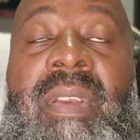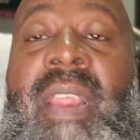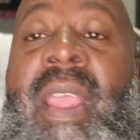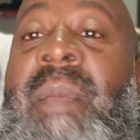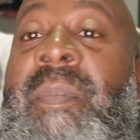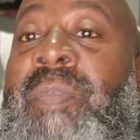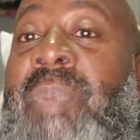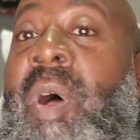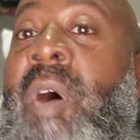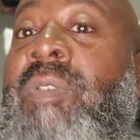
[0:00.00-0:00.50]

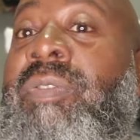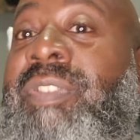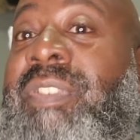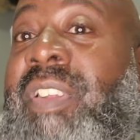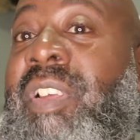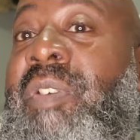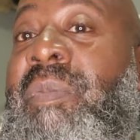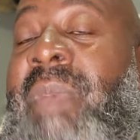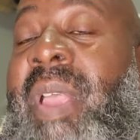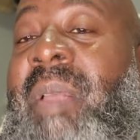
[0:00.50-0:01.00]
They both
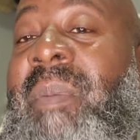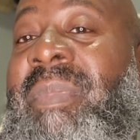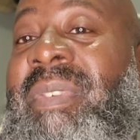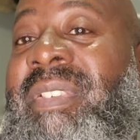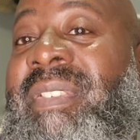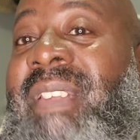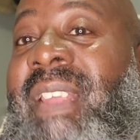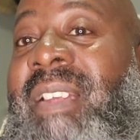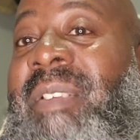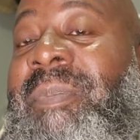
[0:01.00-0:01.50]
still make
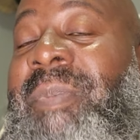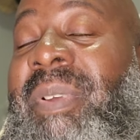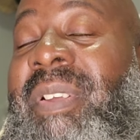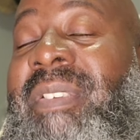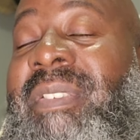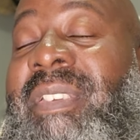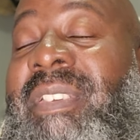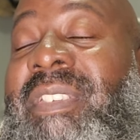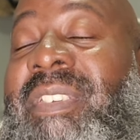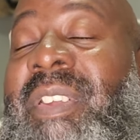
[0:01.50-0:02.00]
mistakes
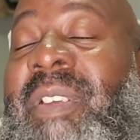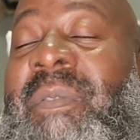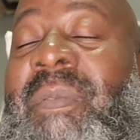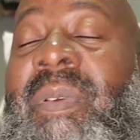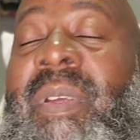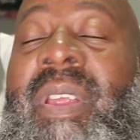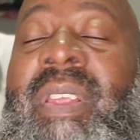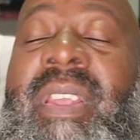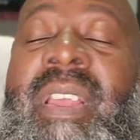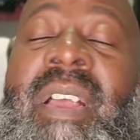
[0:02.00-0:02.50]
because they're still
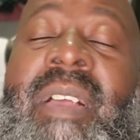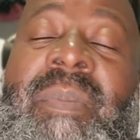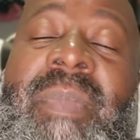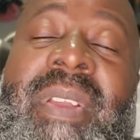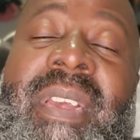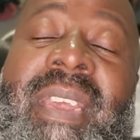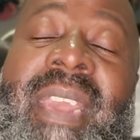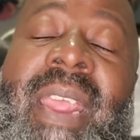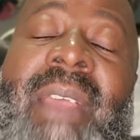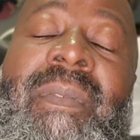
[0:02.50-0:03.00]
very young,
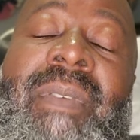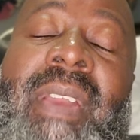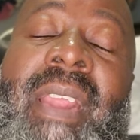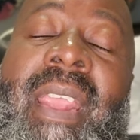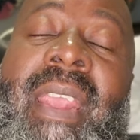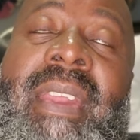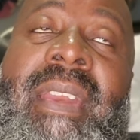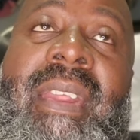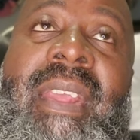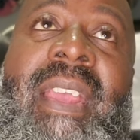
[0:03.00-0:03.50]
but Devin
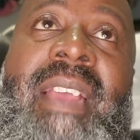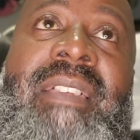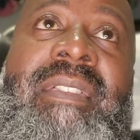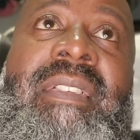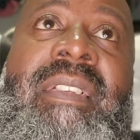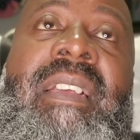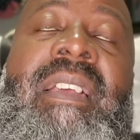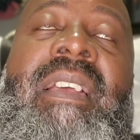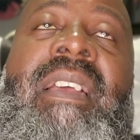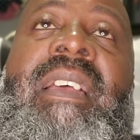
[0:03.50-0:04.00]
Haney
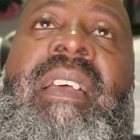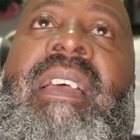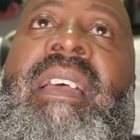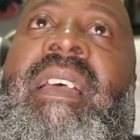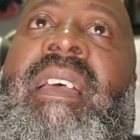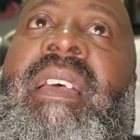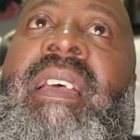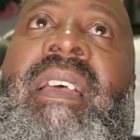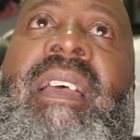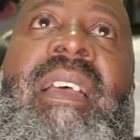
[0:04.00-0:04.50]
has
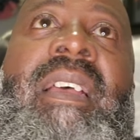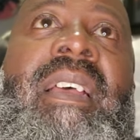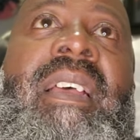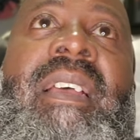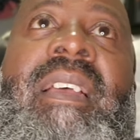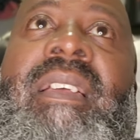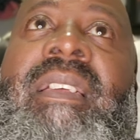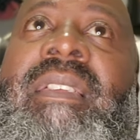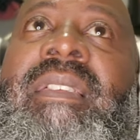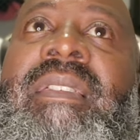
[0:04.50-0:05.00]

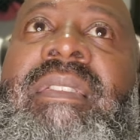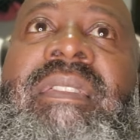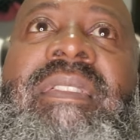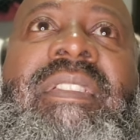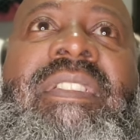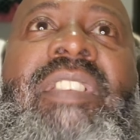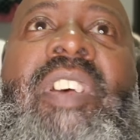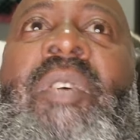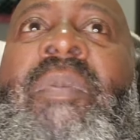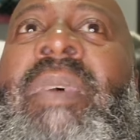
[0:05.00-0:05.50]

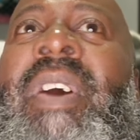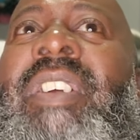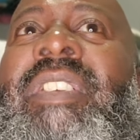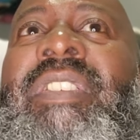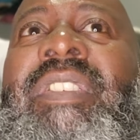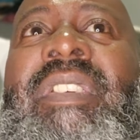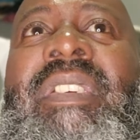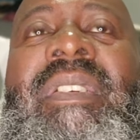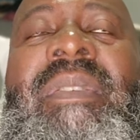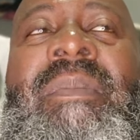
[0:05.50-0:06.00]
so
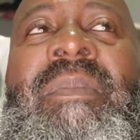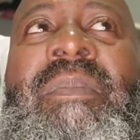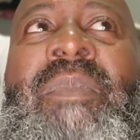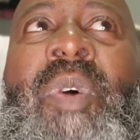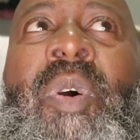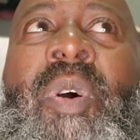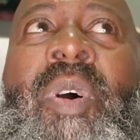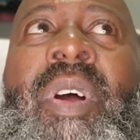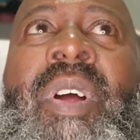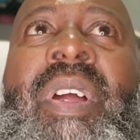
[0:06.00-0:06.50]
much
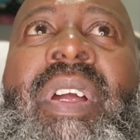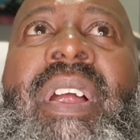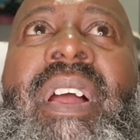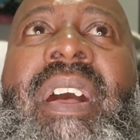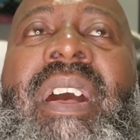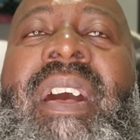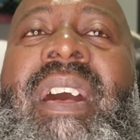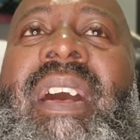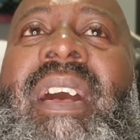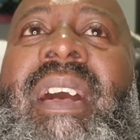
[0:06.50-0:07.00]
more